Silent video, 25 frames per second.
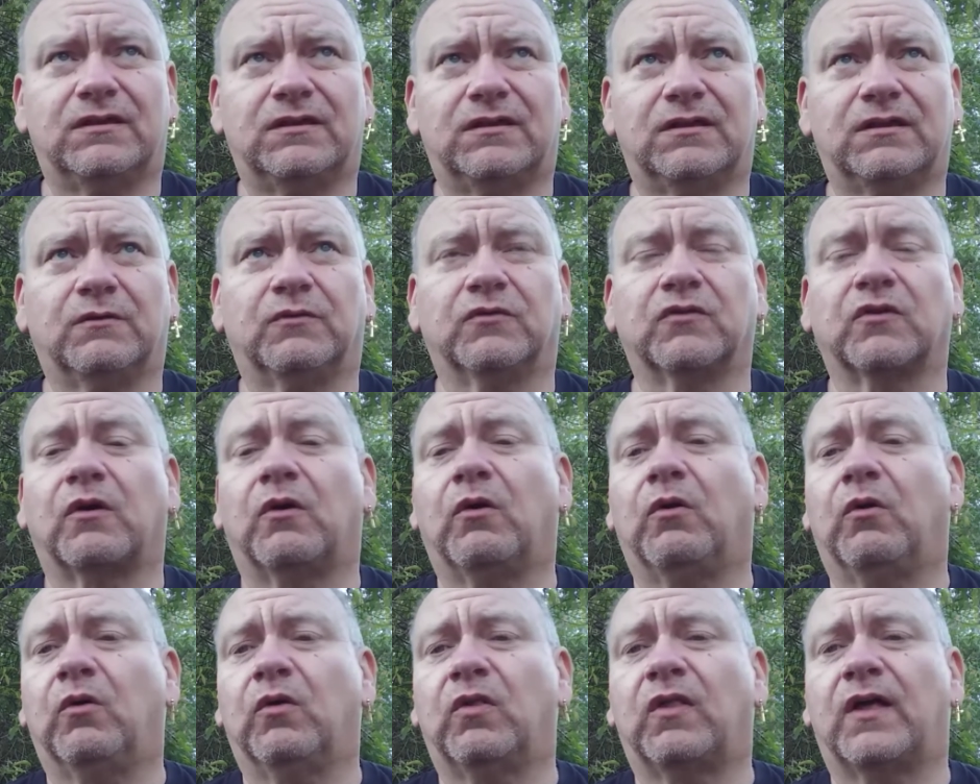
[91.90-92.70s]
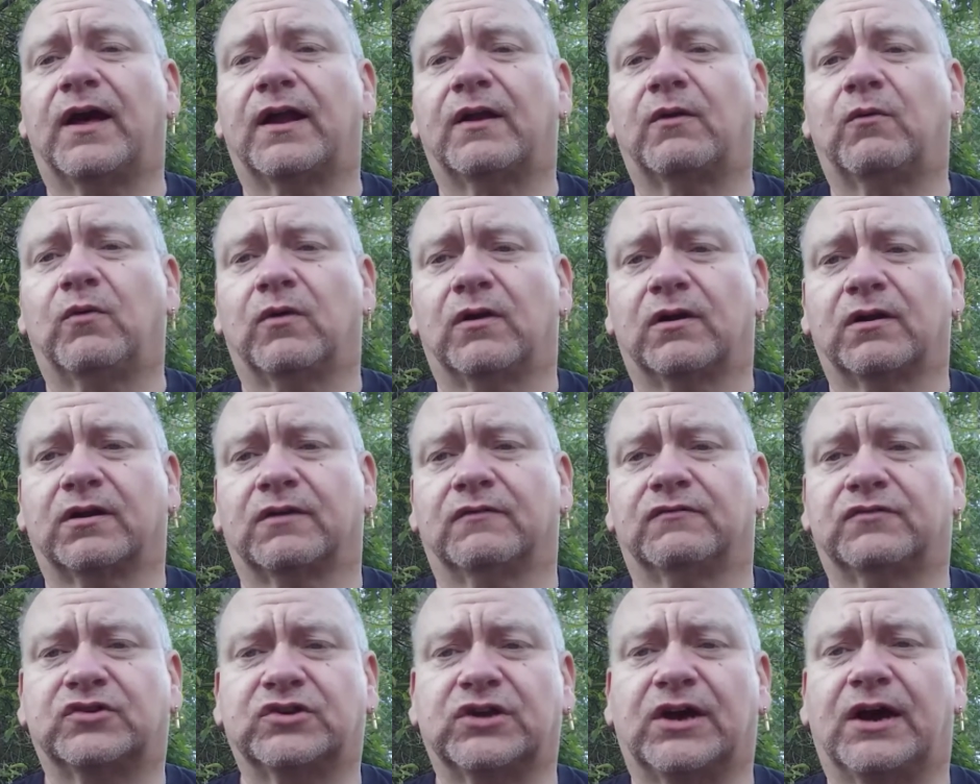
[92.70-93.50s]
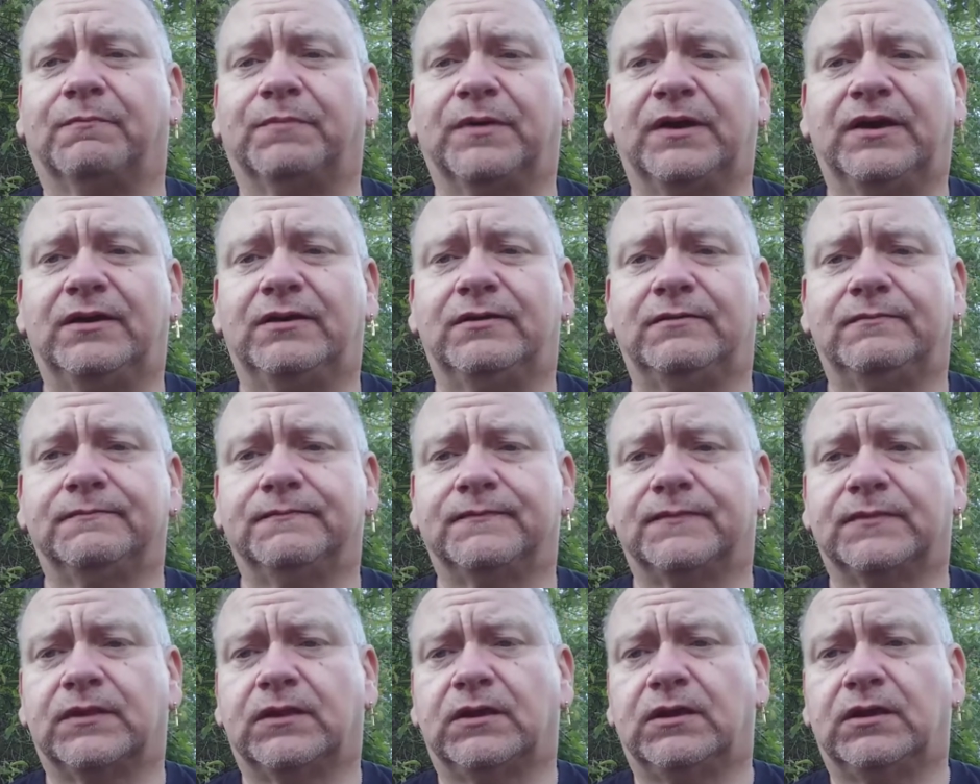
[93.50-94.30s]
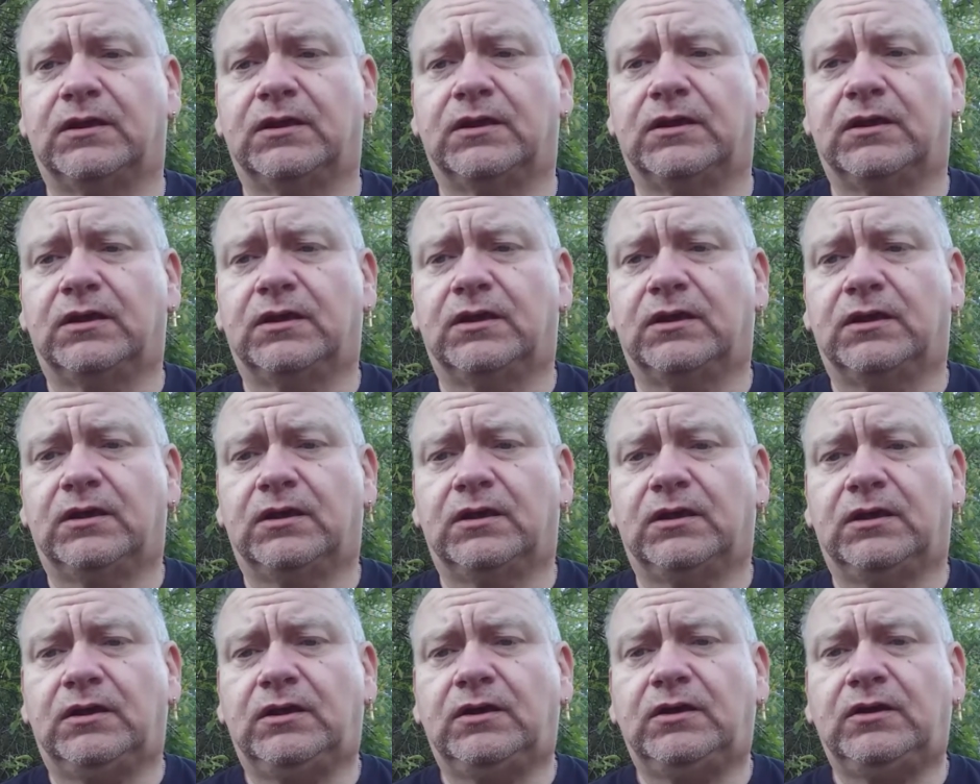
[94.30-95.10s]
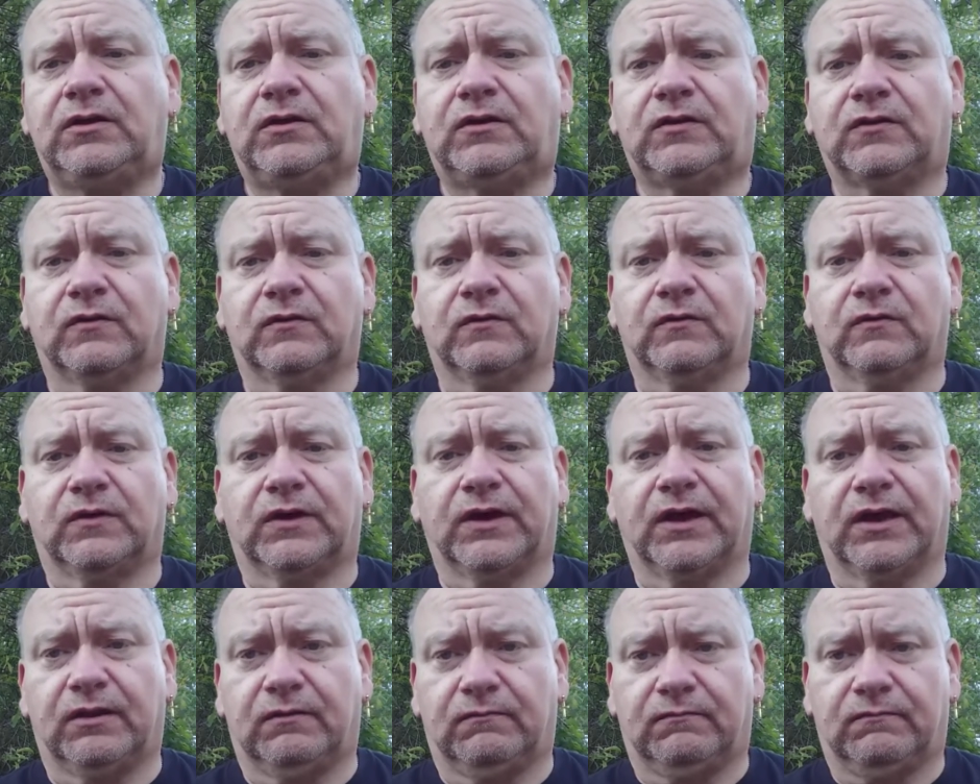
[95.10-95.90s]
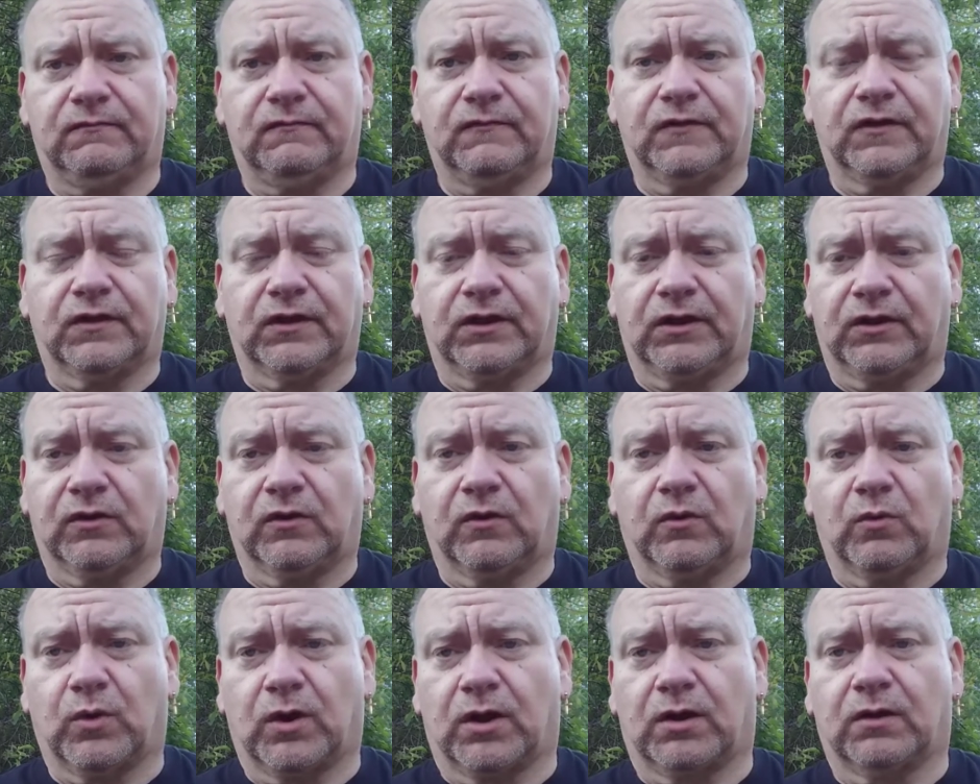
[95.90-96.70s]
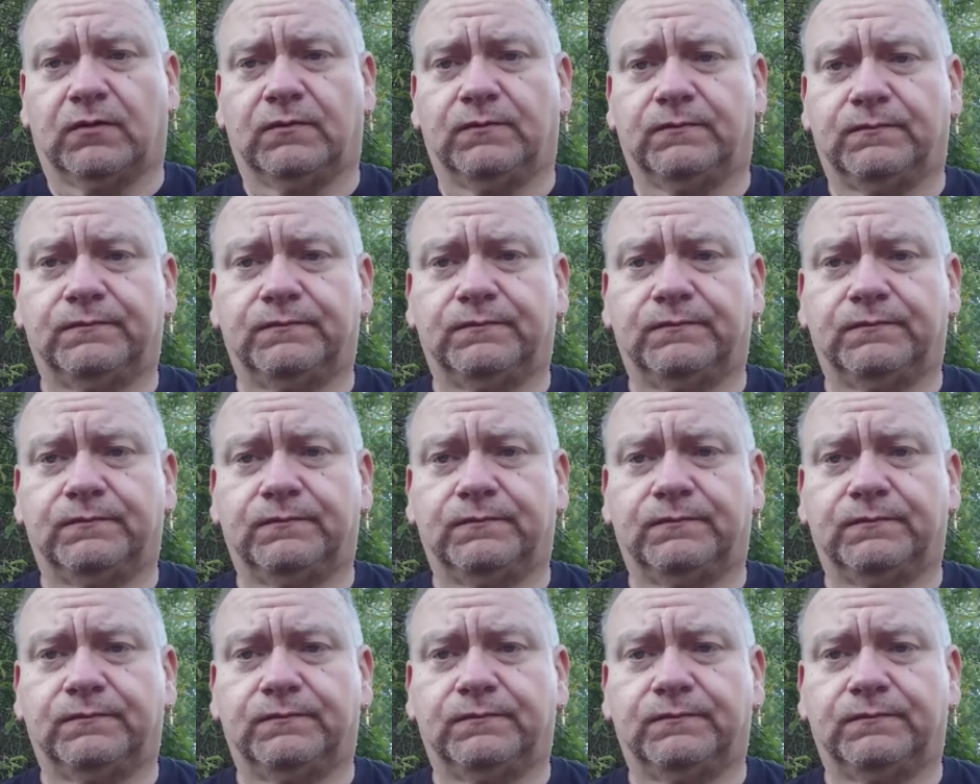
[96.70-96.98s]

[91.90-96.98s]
there was a whole lot of work of chopping to get really nowhere.